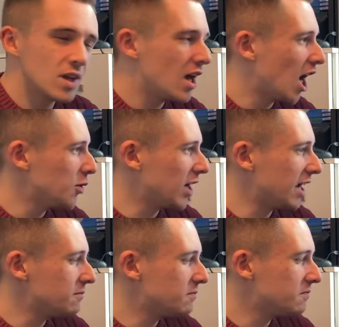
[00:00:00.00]
Okay,
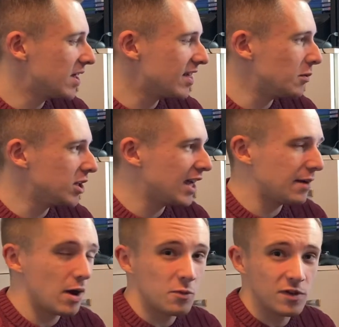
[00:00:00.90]
let's see what you came
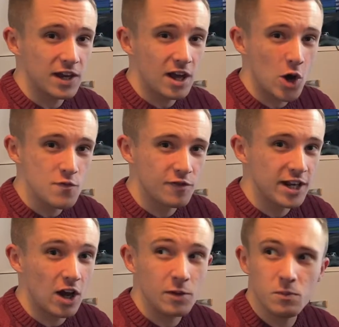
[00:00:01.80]
up with then. Hopefully,
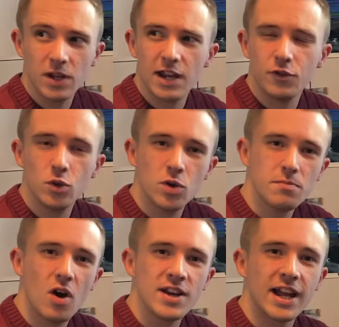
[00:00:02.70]
if you wouldn't
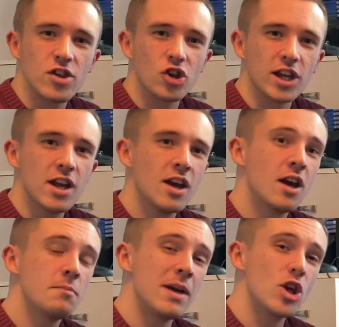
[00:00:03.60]
mind actually,
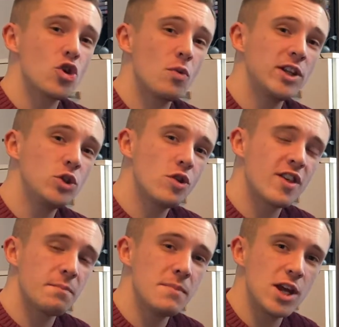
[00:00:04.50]
make sure when you
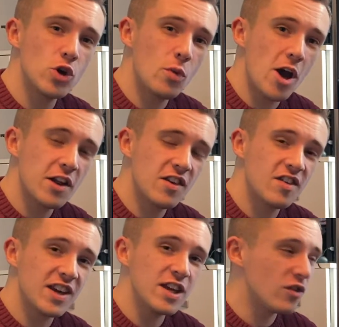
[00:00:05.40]
submit your work to
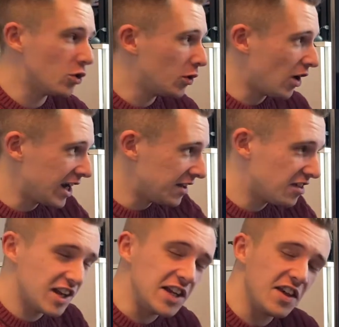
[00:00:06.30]
Seesaw that I can
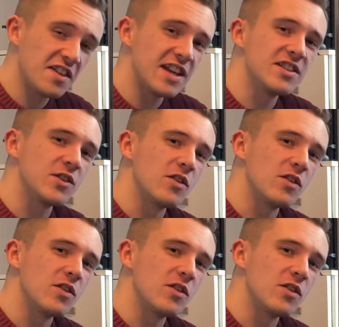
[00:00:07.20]
see this sentence.